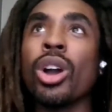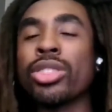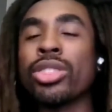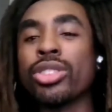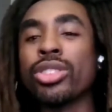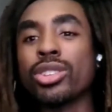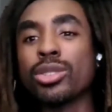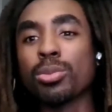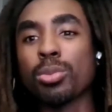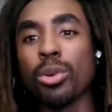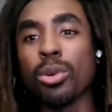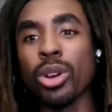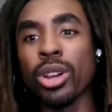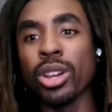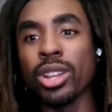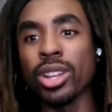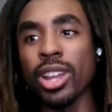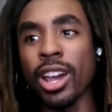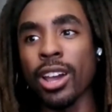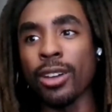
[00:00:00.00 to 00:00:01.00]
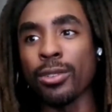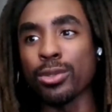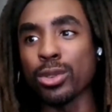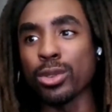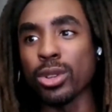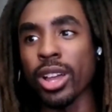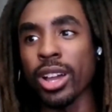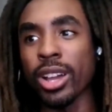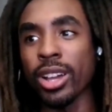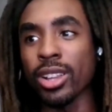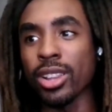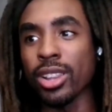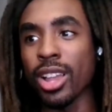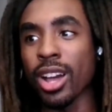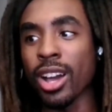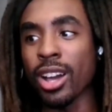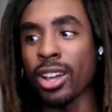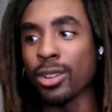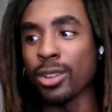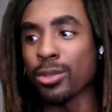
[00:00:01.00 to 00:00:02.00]
at this point after like a
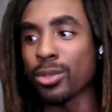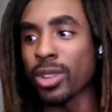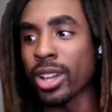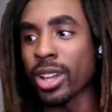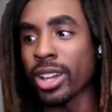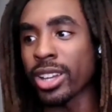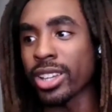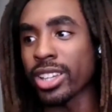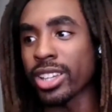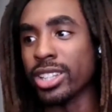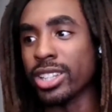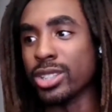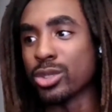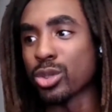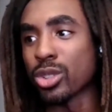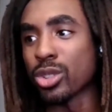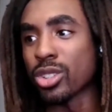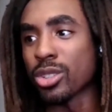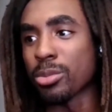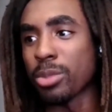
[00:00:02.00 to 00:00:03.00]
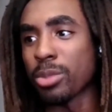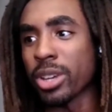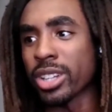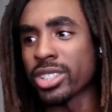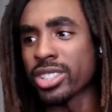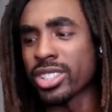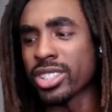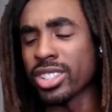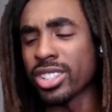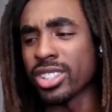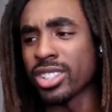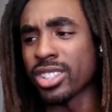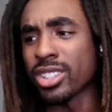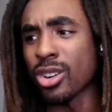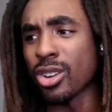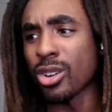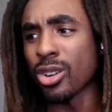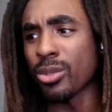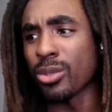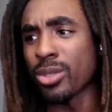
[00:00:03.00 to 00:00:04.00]
lot of like introspection and
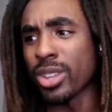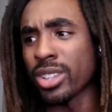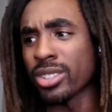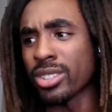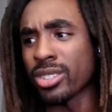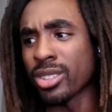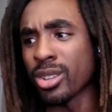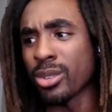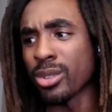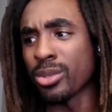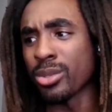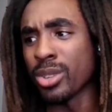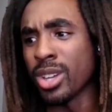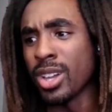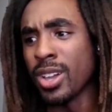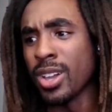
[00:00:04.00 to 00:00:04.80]
all of that stuff,